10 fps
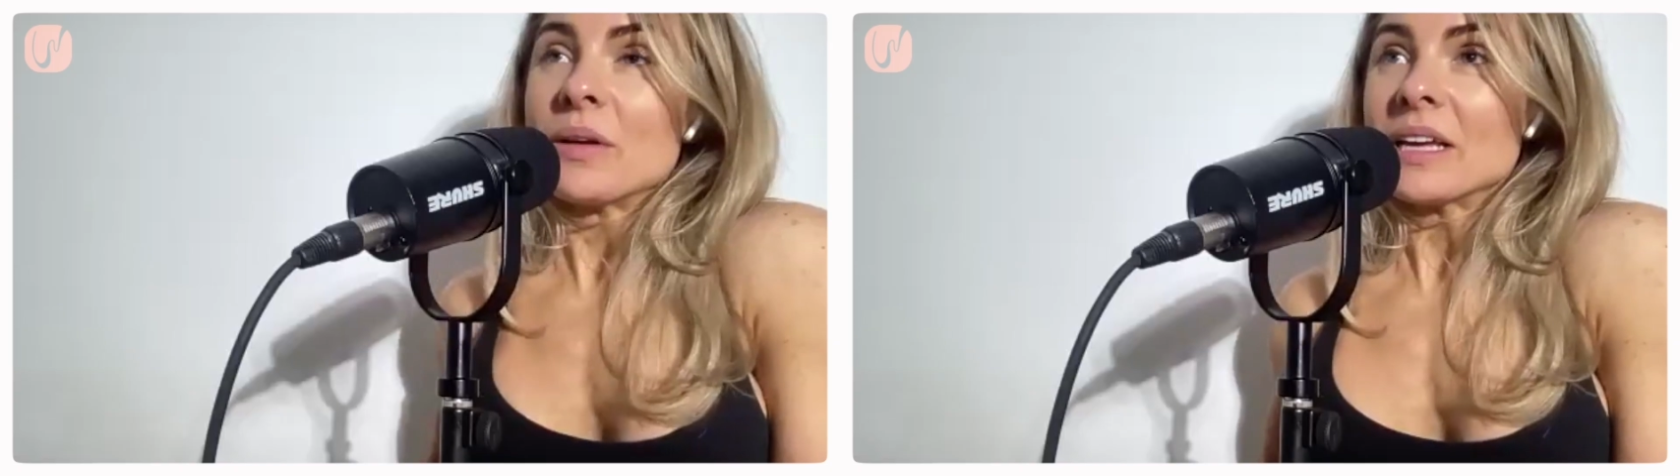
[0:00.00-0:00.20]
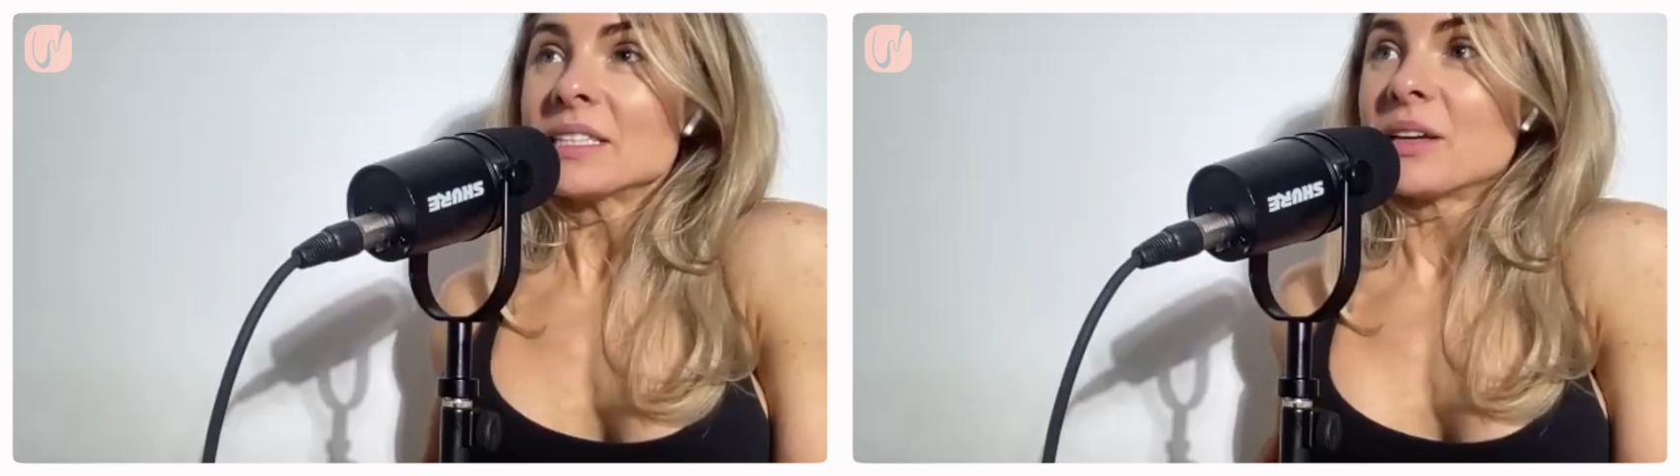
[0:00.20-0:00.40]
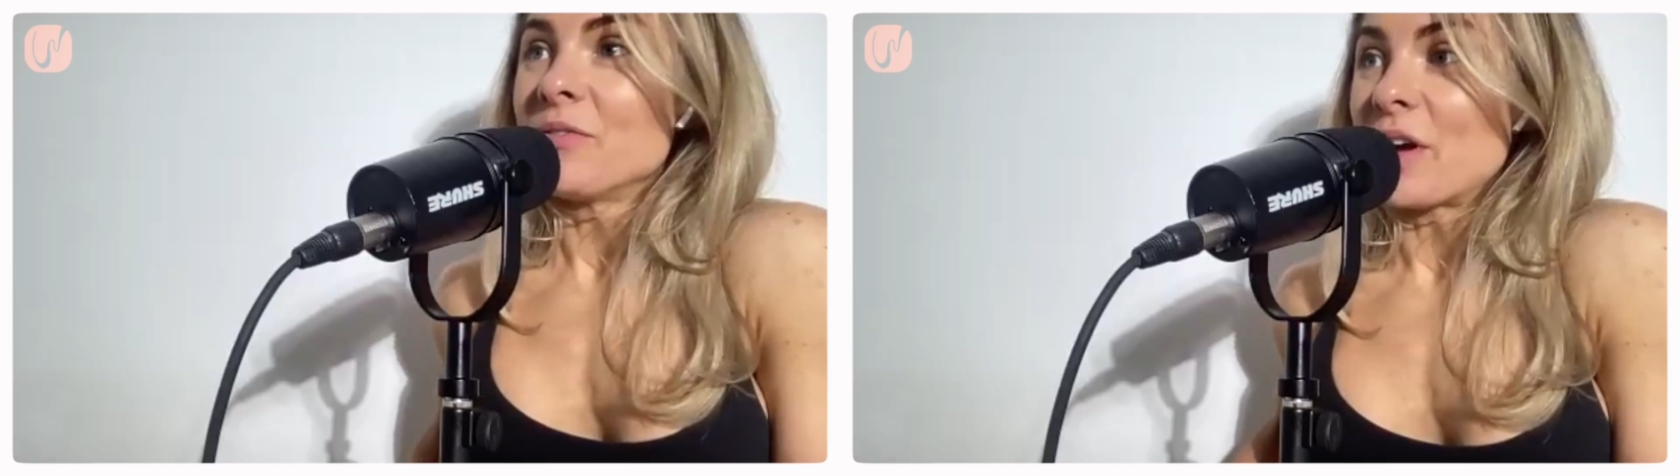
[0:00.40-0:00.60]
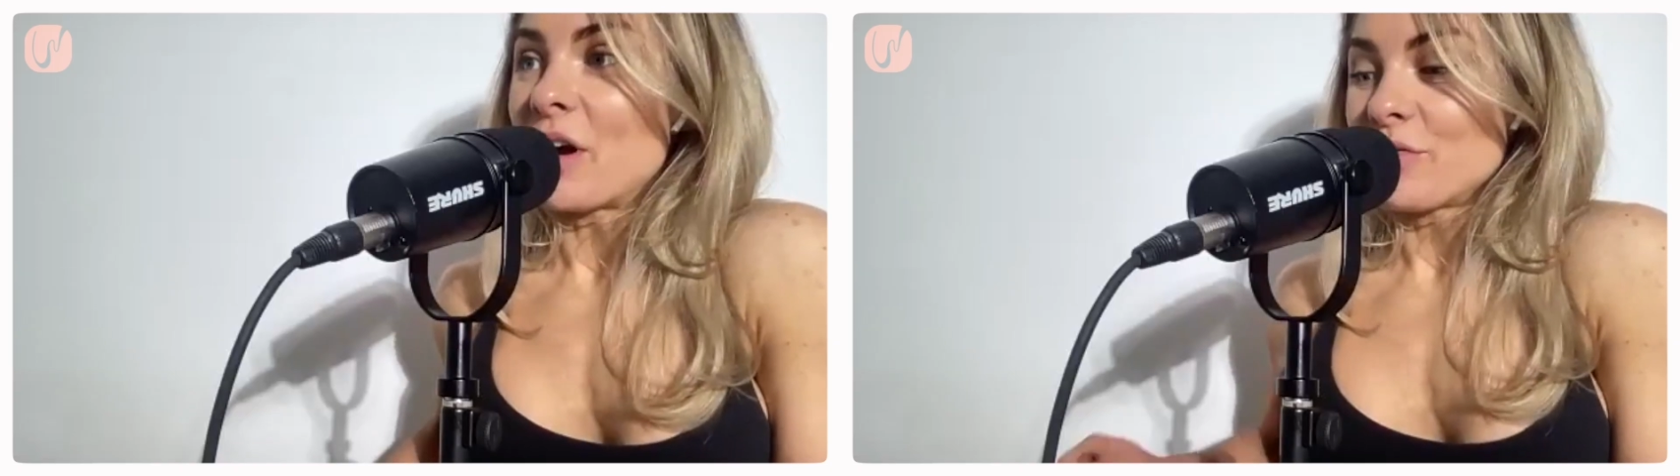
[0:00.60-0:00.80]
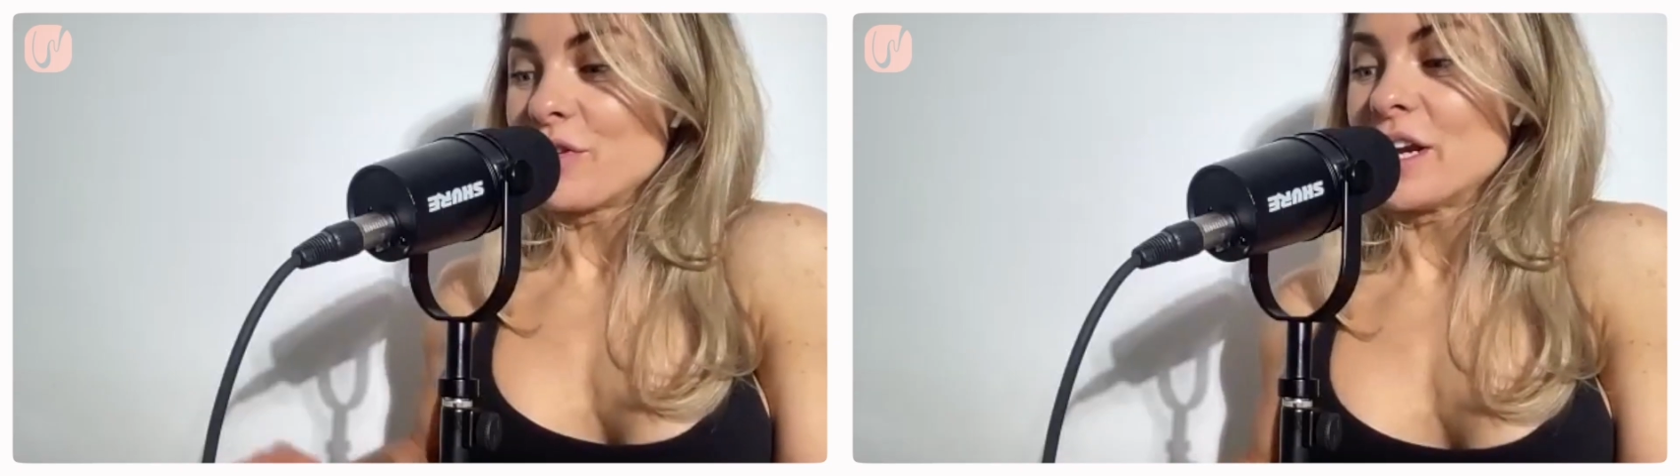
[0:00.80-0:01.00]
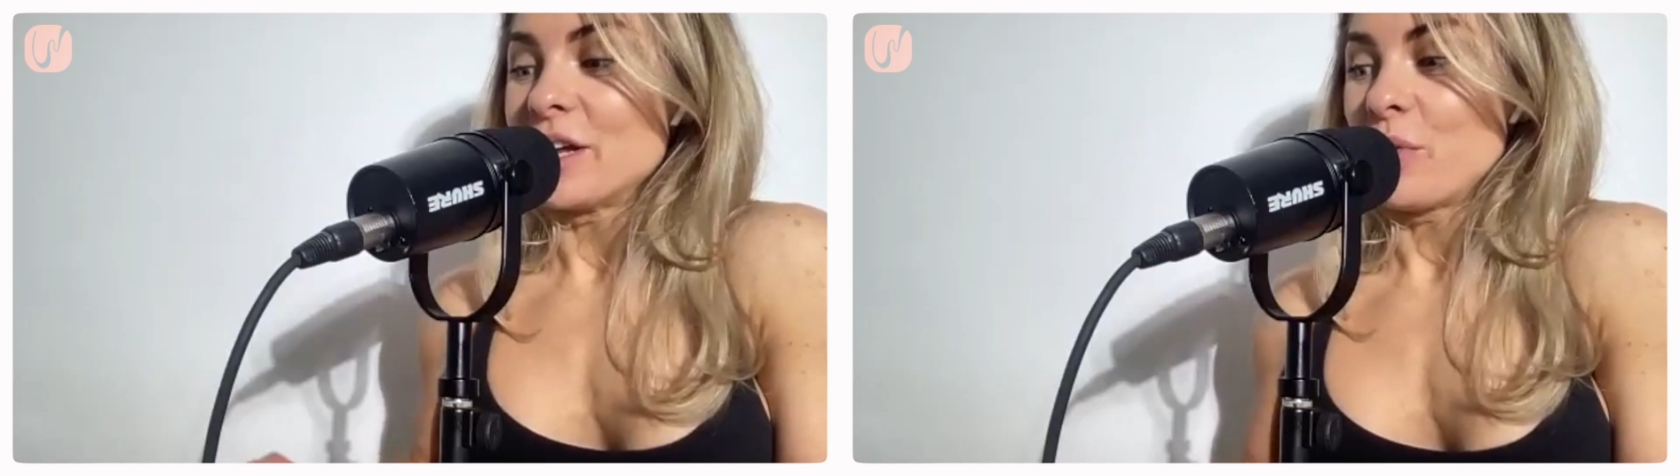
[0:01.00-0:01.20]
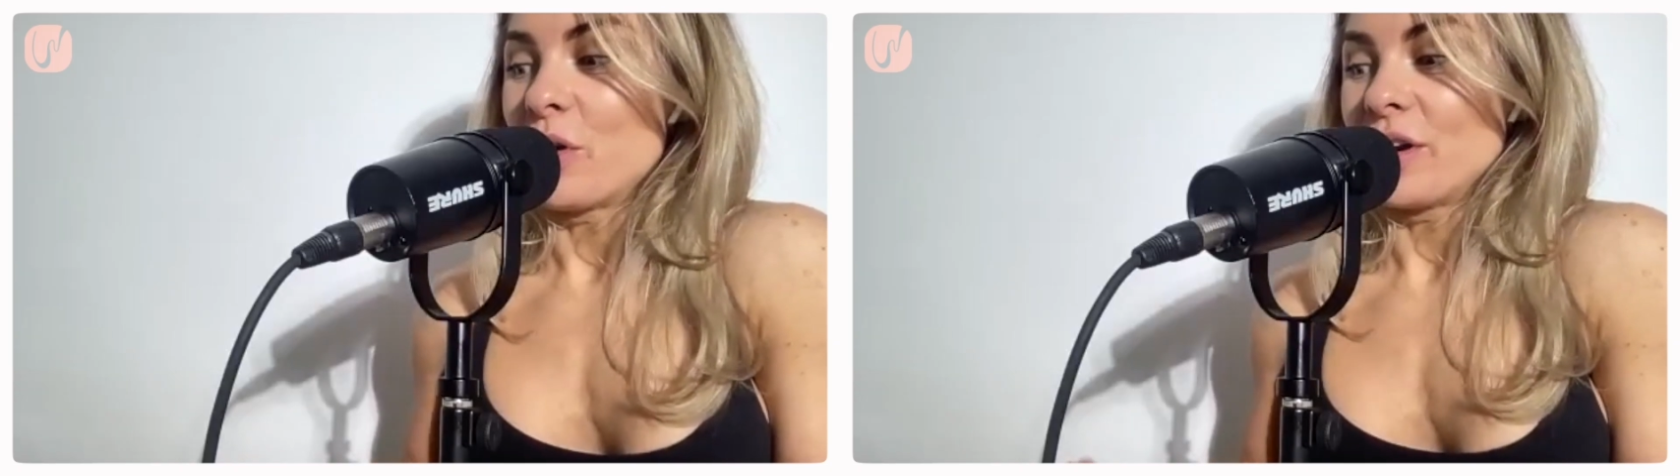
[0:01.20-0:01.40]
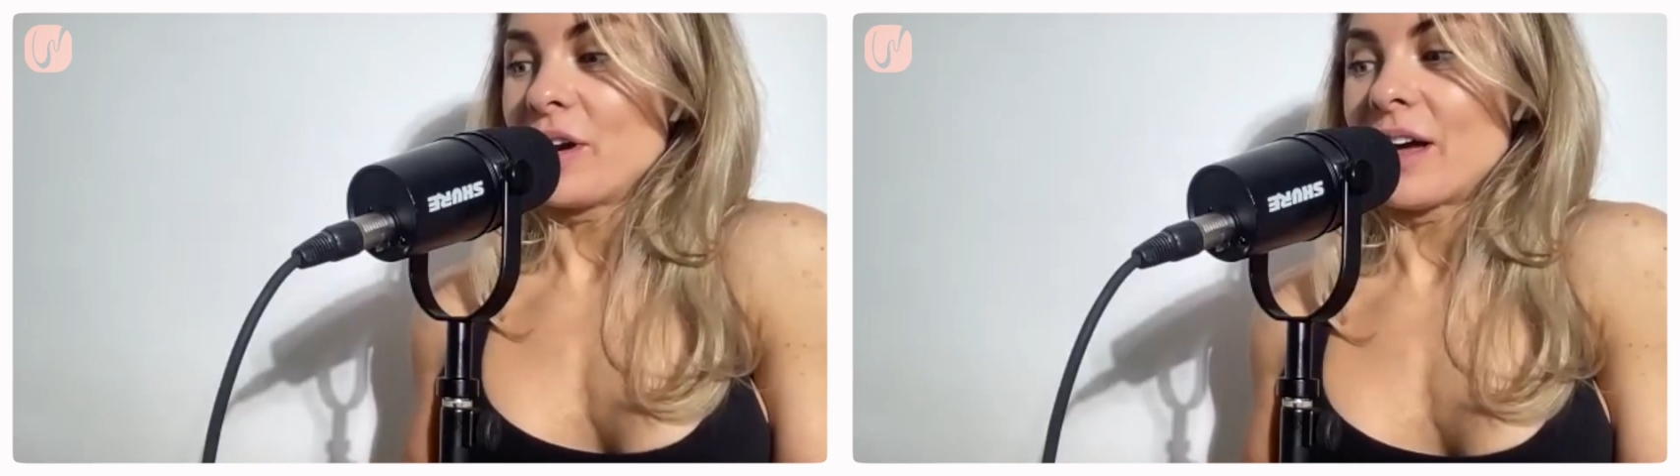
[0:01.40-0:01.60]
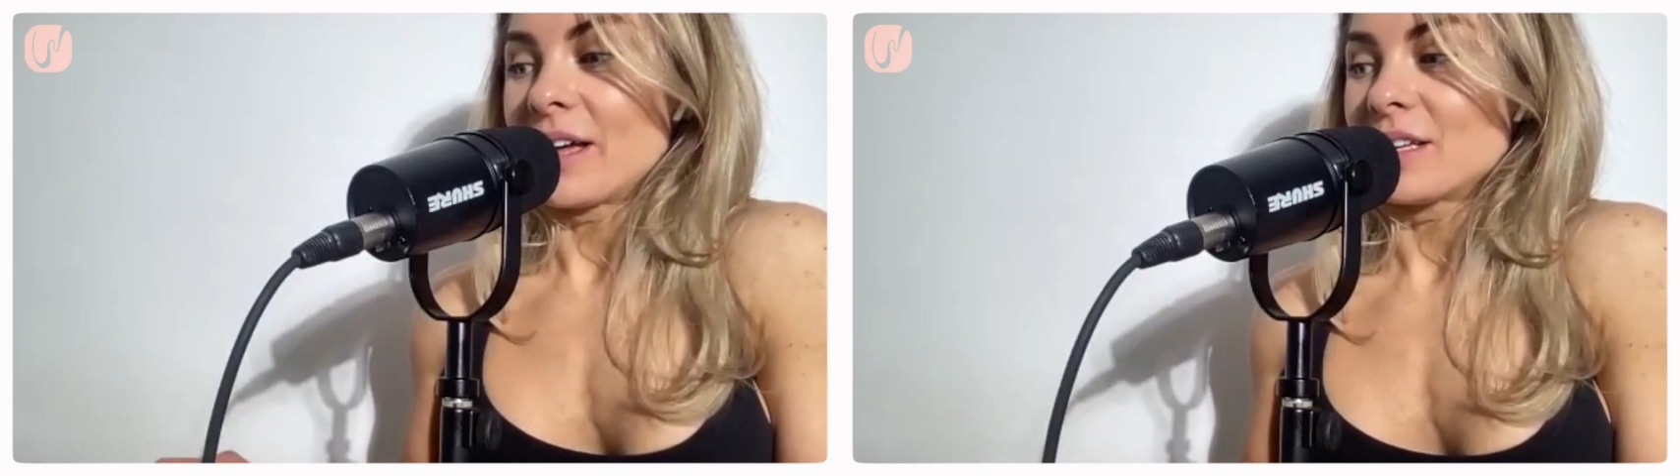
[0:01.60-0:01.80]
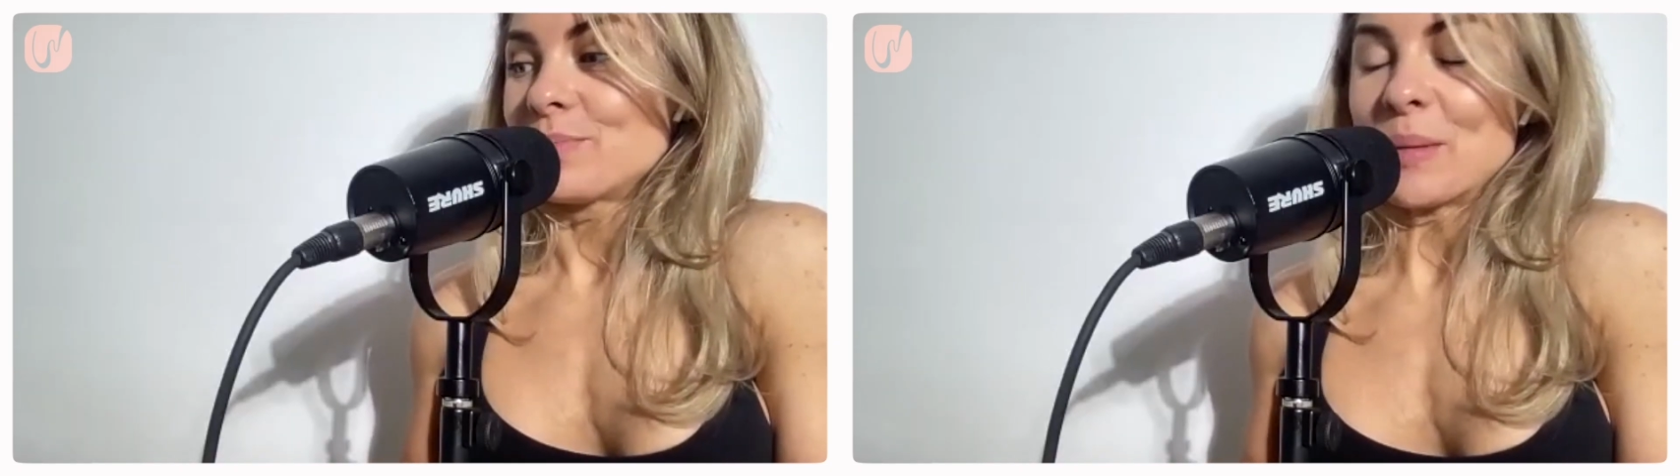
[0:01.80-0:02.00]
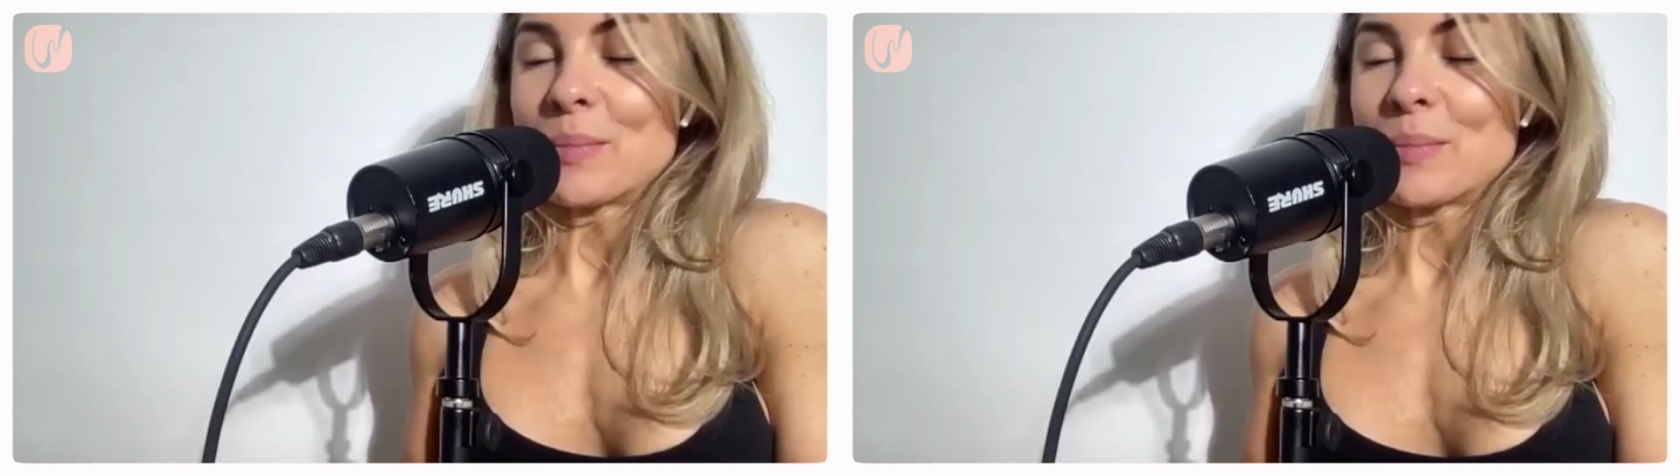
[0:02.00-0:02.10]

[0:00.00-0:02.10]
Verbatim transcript: It's something I, I really want to like be